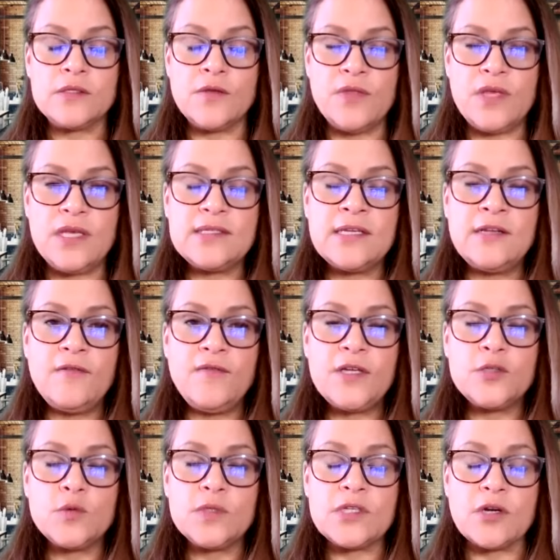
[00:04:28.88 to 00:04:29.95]
So these
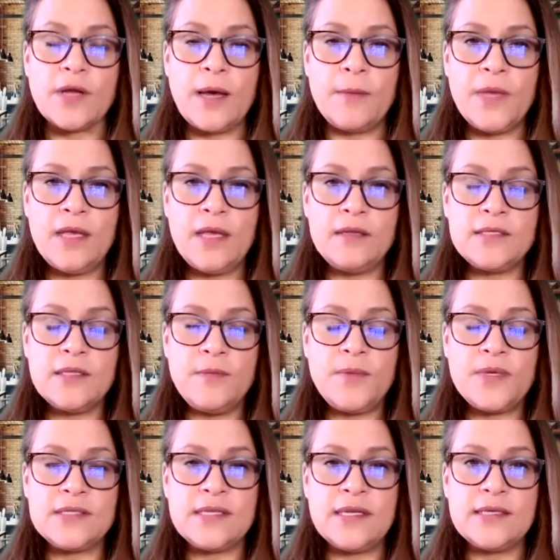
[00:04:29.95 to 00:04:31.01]
individuals are coming into the
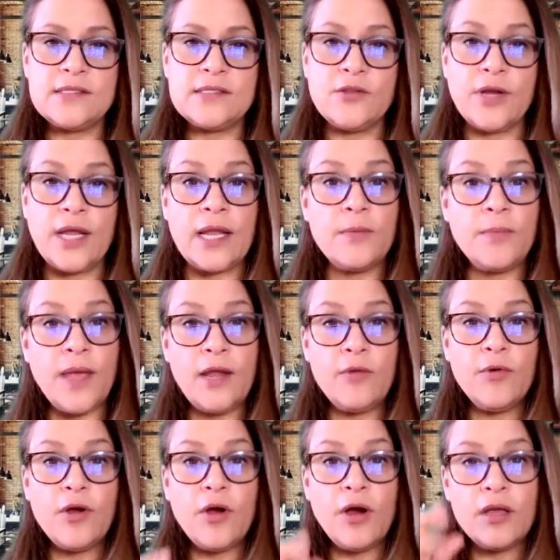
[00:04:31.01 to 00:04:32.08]
business. They're getting
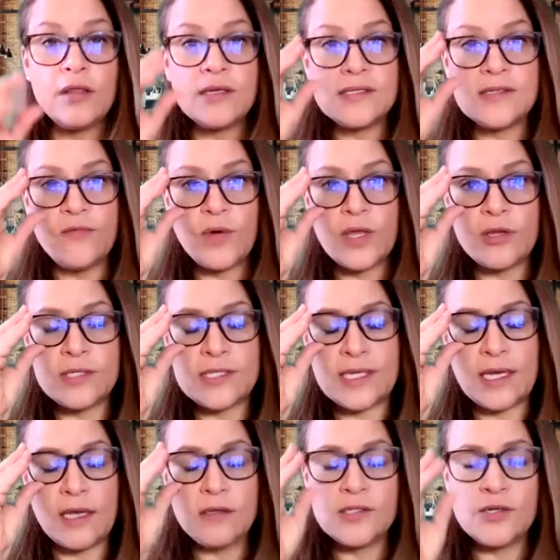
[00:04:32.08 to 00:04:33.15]
paid regardless of whether
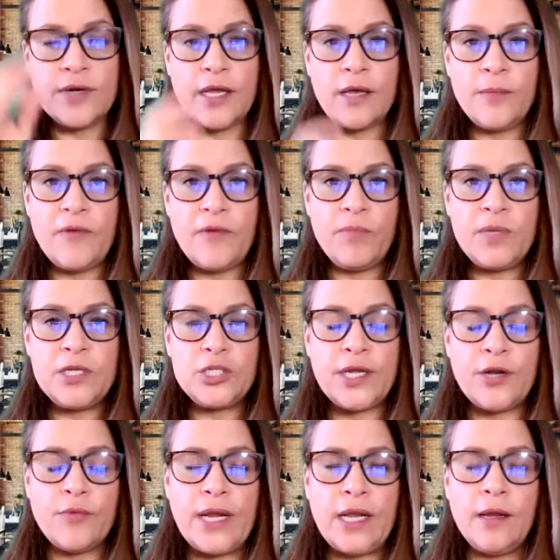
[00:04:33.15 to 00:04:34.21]
sales or income have been
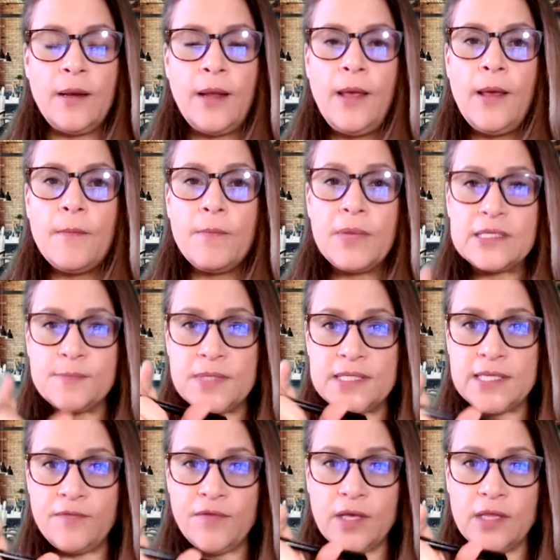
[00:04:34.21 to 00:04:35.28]
generated, but
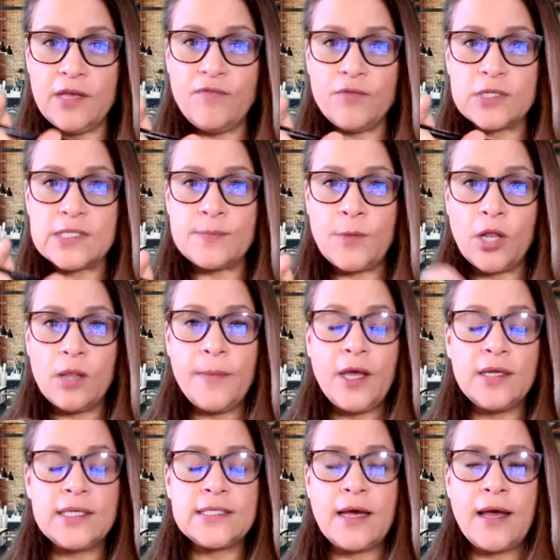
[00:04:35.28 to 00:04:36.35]
specifically for a small
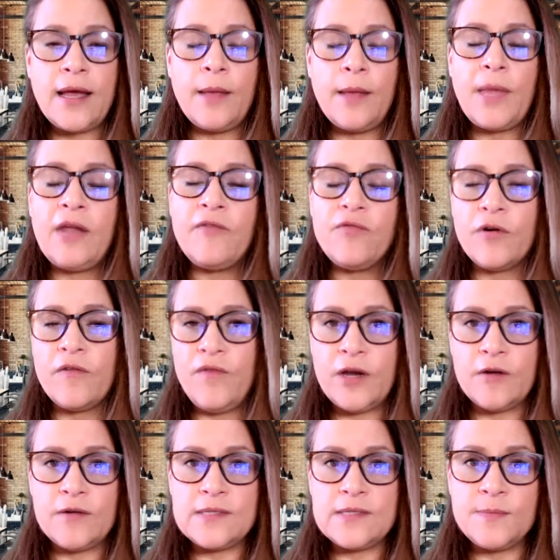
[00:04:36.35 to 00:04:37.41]
amount of time and for a
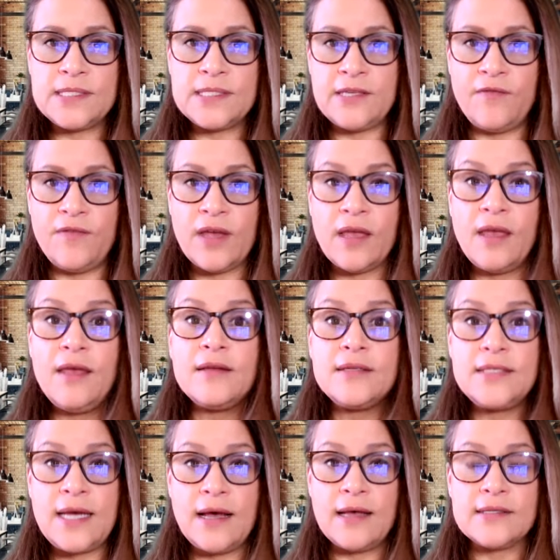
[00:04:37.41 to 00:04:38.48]
very specific
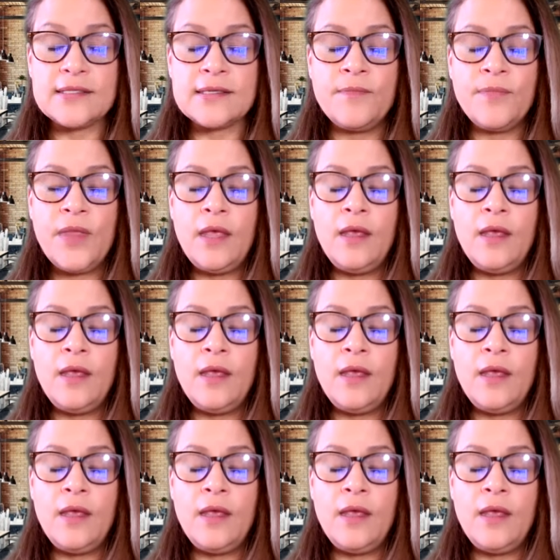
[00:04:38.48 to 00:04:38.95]
task.